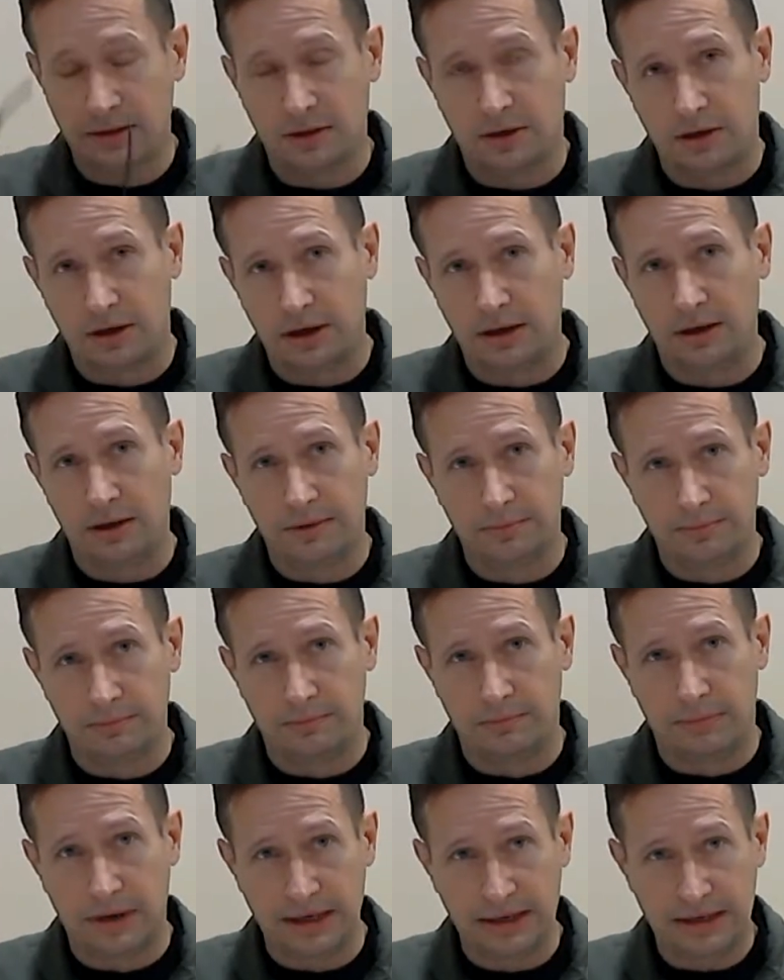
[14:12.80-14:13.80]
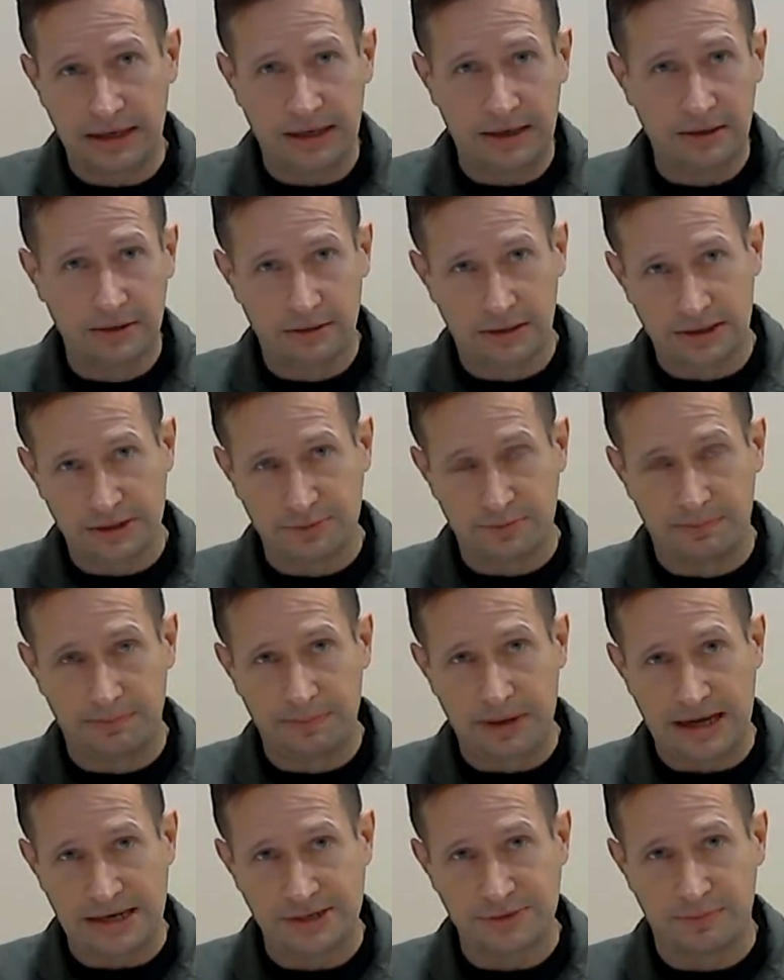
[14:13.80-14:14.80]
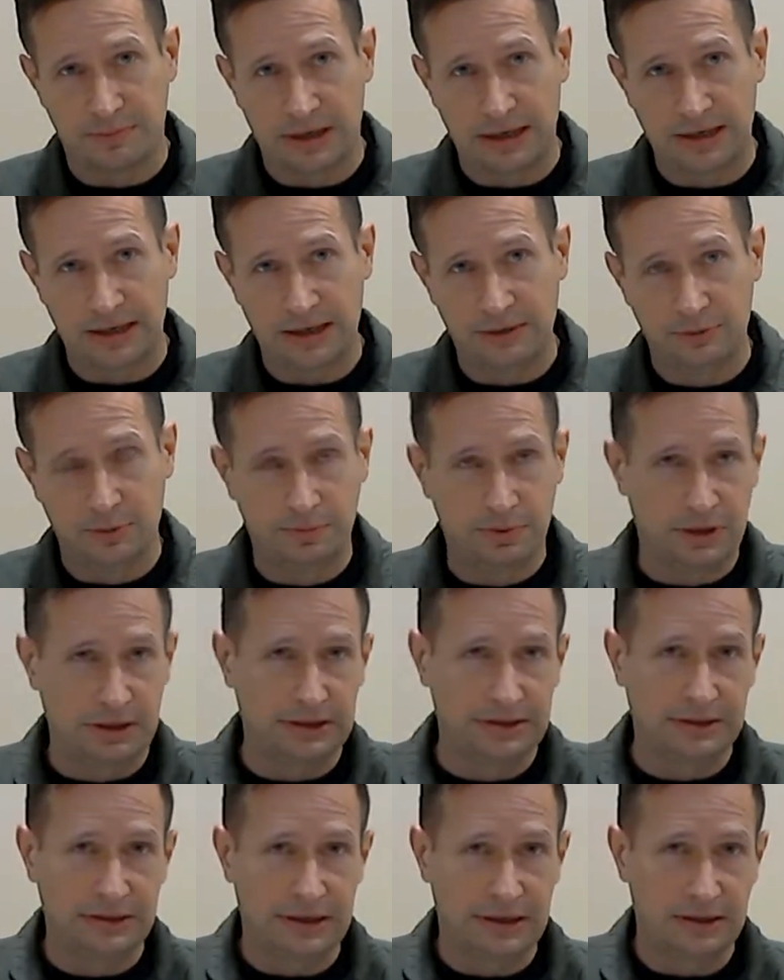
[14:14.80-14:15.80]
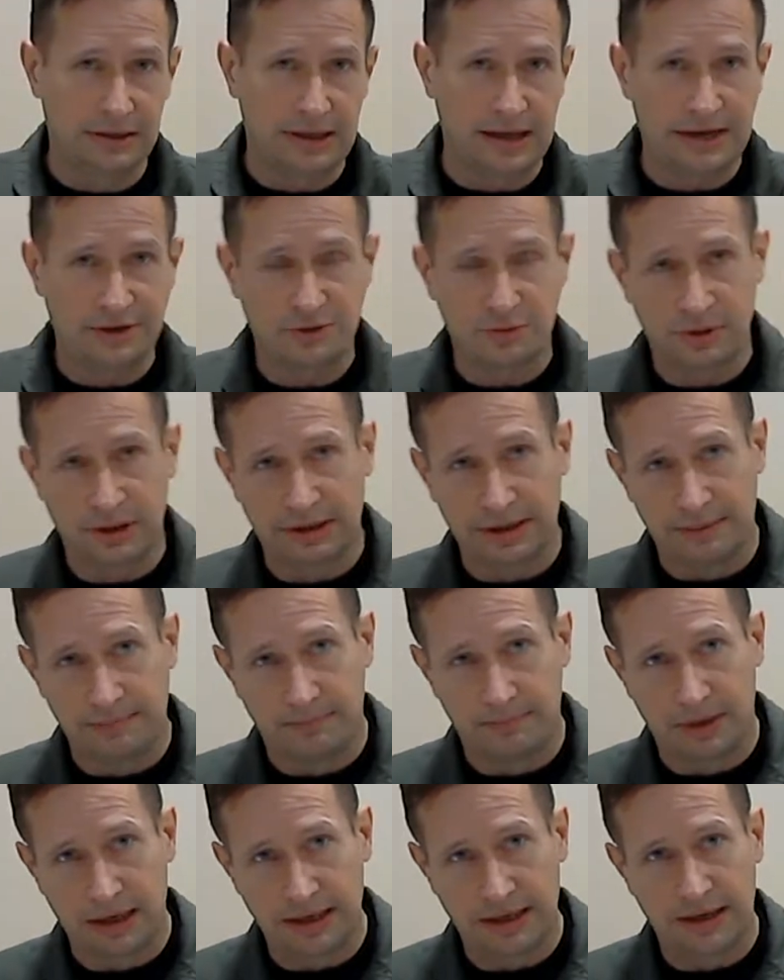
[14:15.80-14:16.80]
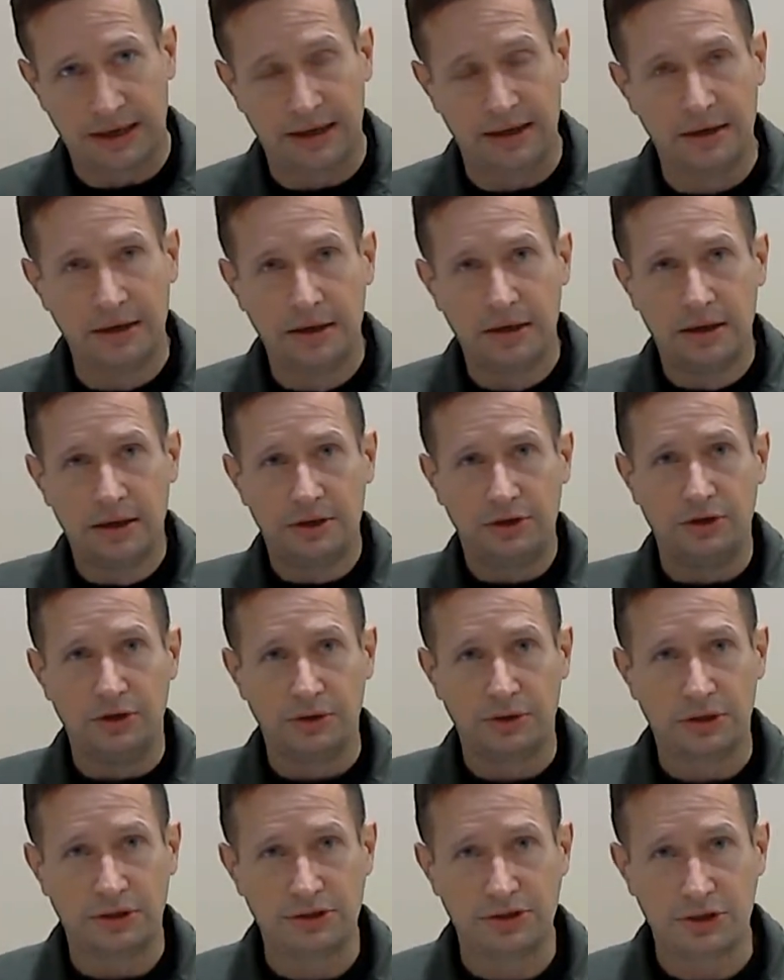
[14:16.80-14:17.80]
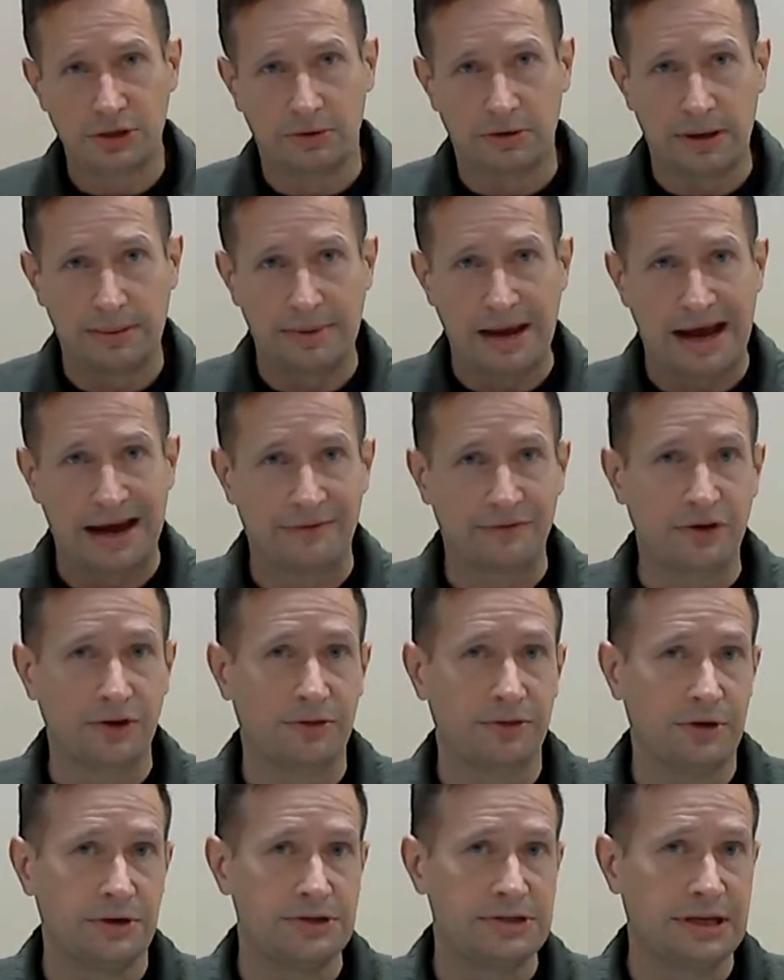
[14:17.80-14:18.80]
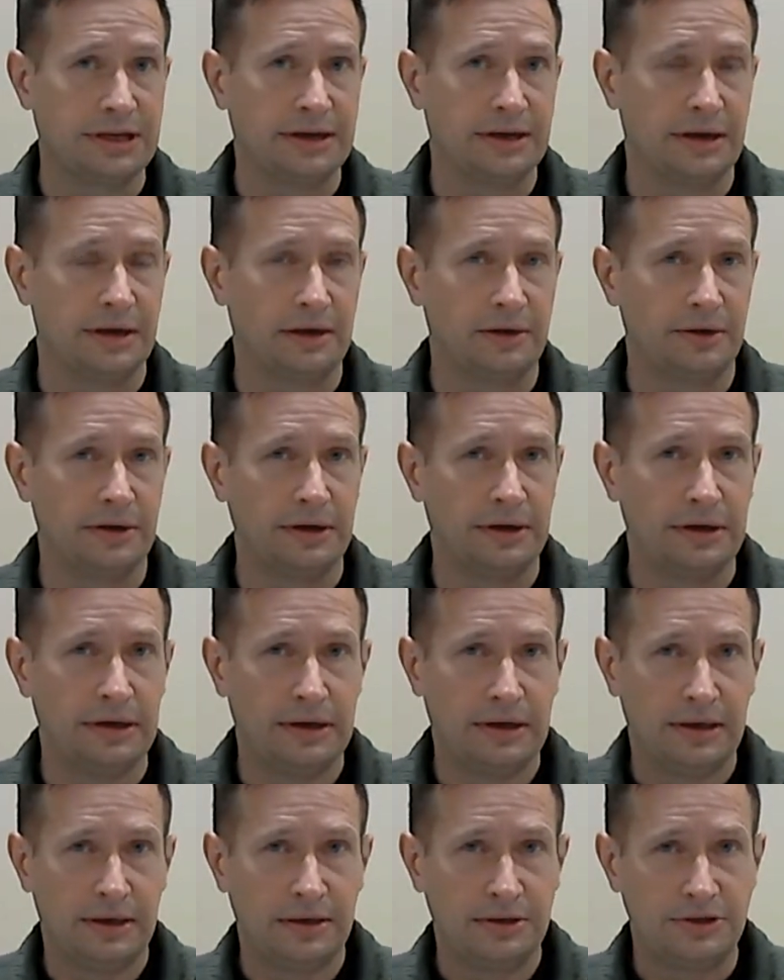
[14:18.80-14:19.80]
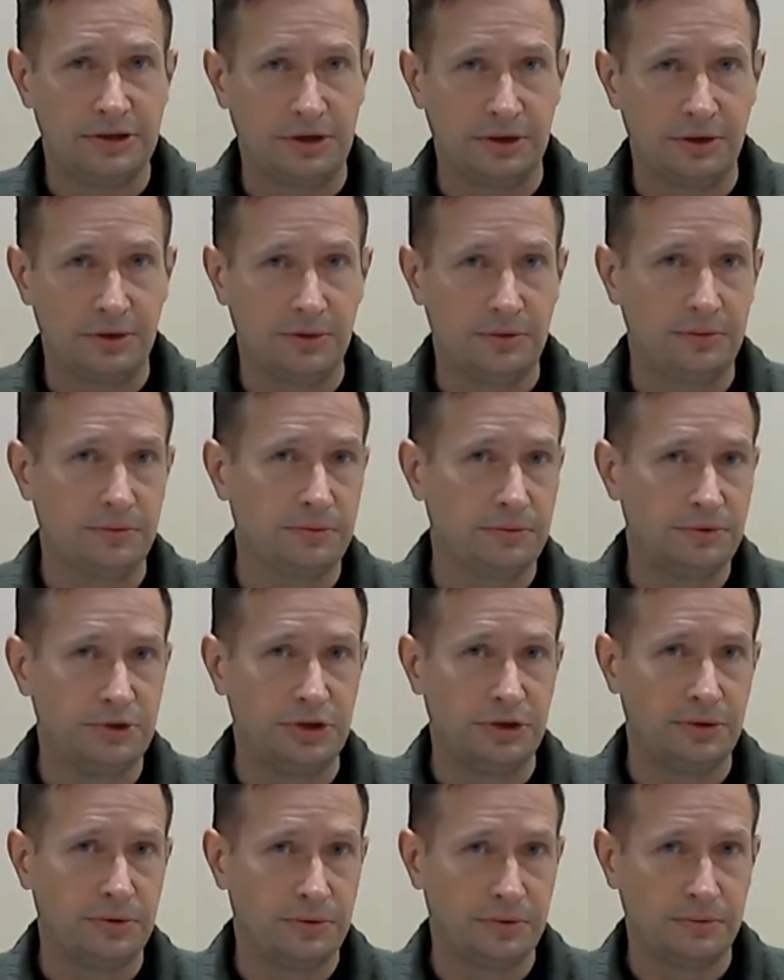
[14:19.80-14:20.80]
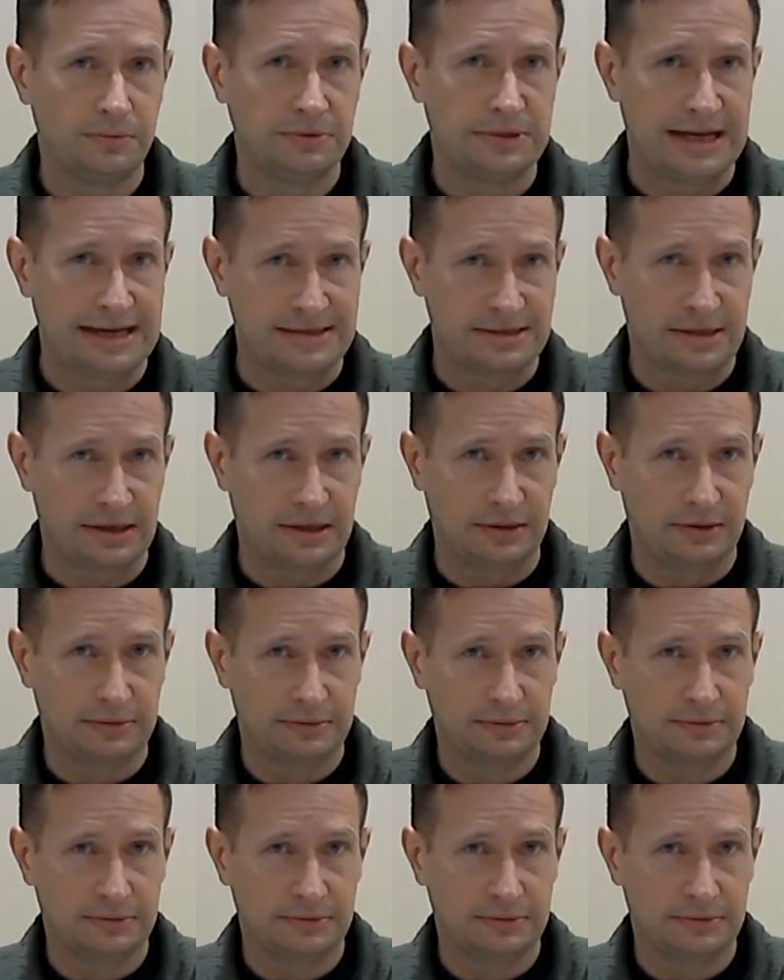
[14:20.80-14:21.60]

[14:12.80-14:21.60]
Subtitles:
on Monday, this past Monday, we put in the letter last week that Monday you could show up after 1300 to do testing.